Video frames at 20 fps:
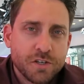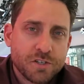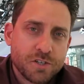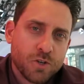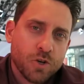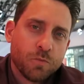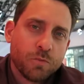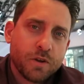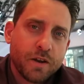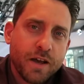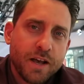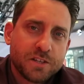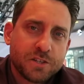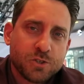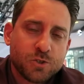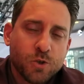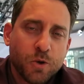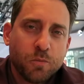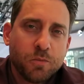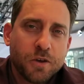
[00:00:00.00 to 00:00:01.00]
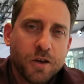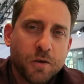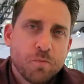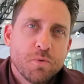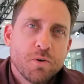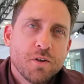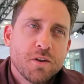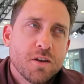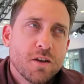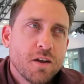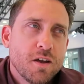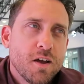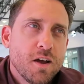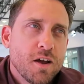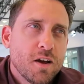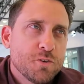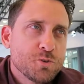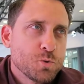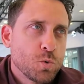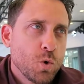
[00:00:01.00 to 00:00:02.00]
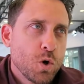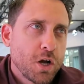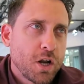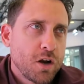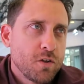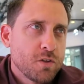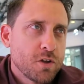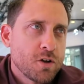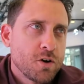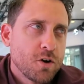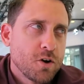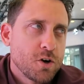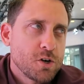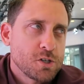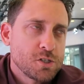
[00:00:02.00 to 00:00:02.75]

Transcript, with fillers: He doesn't know I'm gonna ask it to him yet, but I was walking on the car,